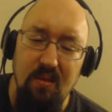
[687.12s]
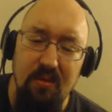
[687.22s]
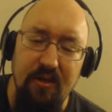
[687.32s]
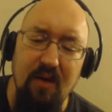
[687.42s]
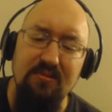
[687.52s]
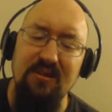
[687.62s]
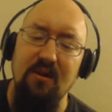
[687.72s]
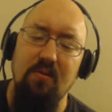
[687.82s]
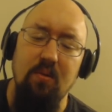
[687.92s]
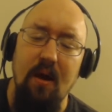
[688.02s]
That was
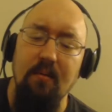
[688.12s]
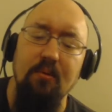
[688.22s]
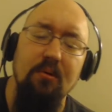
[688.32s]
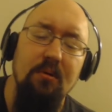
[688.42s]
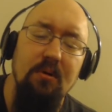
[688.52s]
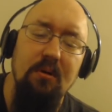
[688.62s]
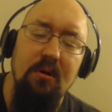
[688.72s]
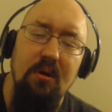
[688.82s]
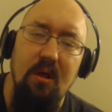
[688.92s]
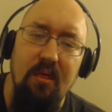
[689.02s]
incredible.
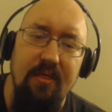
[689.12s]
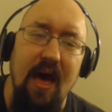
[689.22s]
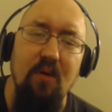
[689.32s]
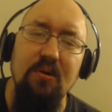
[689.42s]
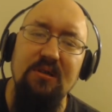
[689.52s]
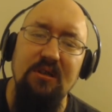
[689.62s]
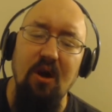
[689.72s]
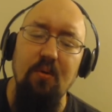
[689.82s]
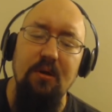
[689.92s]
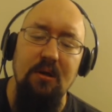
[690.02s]
That was
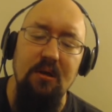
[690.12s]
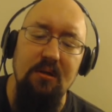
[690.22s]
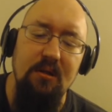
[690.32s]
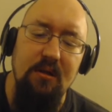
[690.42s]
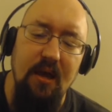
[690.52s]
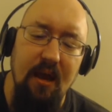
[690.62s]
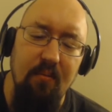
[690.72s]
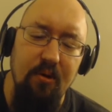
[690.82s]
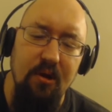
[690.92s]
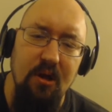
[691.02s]
Coheed and
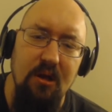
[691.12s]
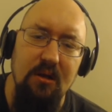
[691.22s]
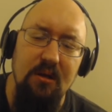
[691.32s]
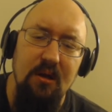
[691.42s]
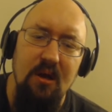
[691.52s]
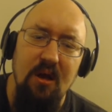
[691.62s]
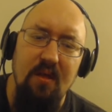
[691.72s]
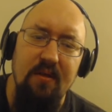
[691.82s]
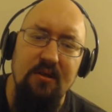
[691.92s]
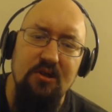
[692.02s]
Cambria,
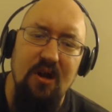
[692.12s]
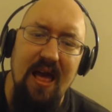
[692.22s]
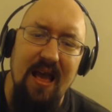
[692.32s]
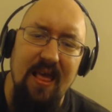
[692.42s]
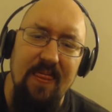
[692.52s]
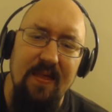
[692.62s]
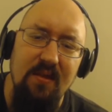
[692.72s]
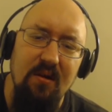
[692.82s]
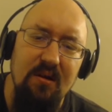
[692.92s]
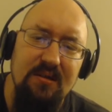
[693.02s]
the track The
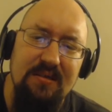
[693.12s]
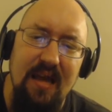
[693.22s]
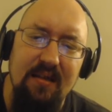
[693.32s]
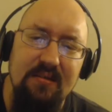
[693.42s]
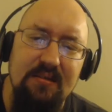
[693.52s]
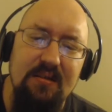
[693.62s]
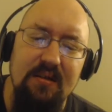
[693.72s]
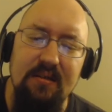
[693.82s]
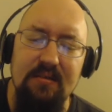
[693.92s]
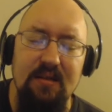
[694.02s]
Dark Silencer.
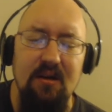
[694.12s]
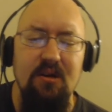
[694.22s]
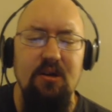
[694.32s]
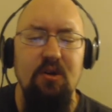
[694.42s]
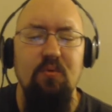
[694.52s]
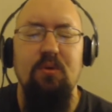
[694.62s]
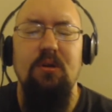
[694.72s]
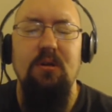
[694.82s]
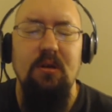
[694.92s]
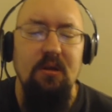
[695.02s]
It is their new
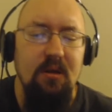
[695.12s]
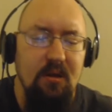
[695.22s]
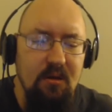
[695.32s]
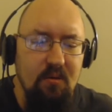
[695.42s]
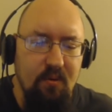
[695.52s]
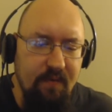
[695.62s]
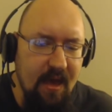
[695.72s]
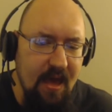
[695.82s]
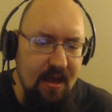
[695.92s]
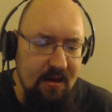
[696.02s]
one.
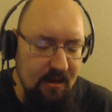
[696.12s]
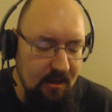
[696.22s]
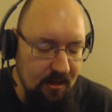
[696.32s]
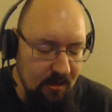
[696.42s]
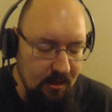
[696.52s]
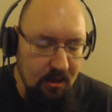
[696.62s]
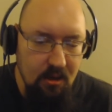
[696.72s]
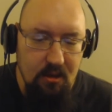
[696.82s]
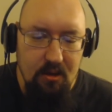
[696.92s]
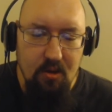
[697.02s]
Had
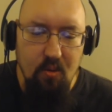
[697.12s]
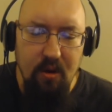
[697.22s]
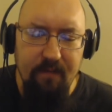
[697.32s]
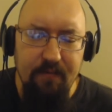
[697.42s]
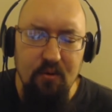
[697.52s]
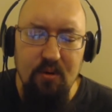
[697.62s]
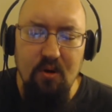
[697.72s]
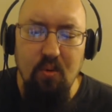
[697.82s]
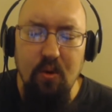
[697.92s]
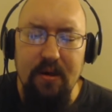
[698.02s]
quite a few
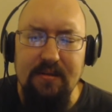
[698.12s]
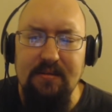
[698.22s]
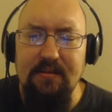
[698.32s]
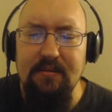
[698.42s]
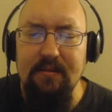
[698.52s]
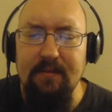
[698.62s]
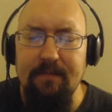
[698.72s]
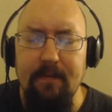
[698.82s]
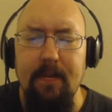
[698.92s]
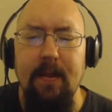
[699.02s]
requests
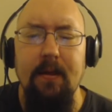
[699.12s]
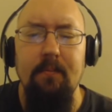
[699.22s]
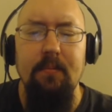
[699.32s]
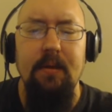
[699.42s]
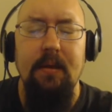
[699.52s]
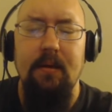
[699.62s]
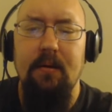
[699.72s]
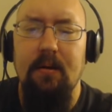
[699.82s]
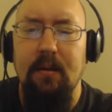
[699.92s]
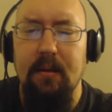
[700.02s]
for them
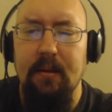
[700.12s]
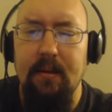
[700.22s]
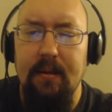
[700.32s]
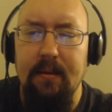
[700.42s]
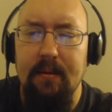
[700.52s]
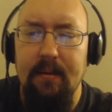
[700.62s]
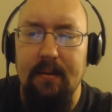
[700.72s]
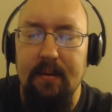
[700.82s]
here lately,